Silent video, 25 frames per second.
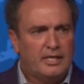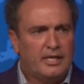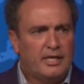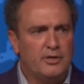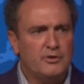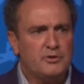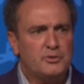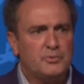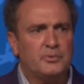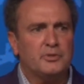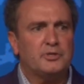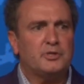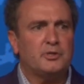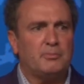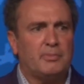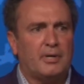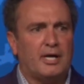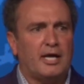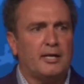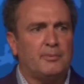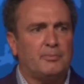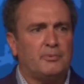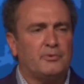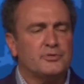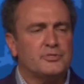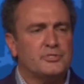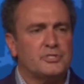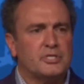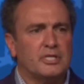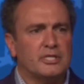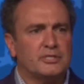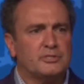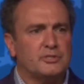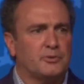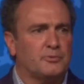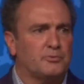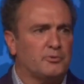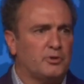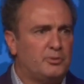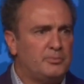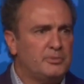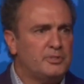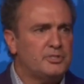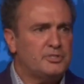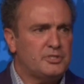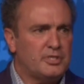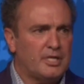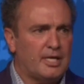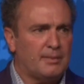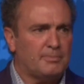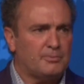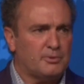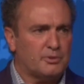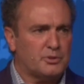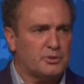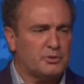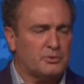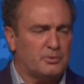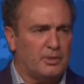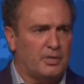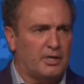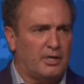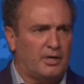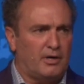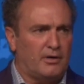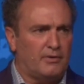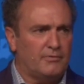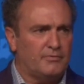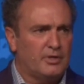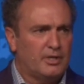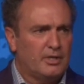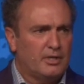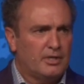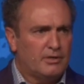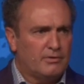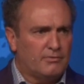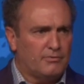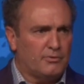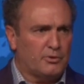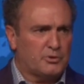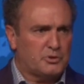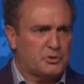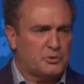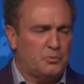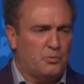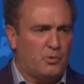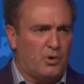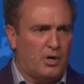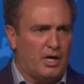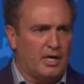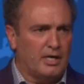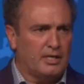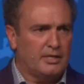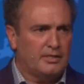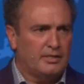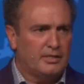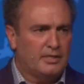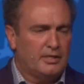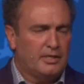Here's what the Bible says in Romans chapter 12, verse 1.